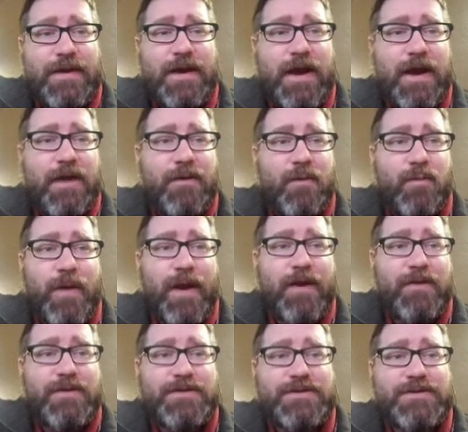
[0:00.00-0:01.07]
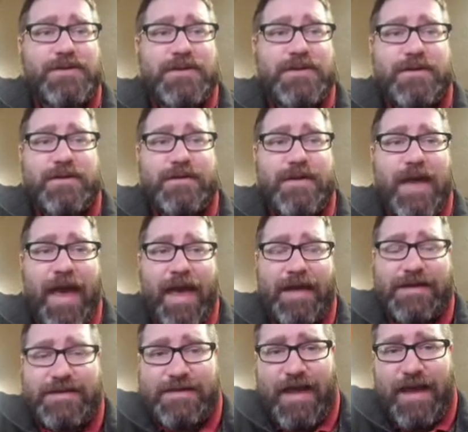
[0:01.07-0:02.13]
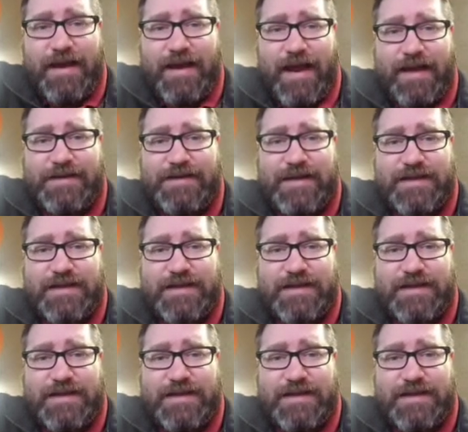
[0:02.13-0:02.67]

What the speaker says: Rares add to that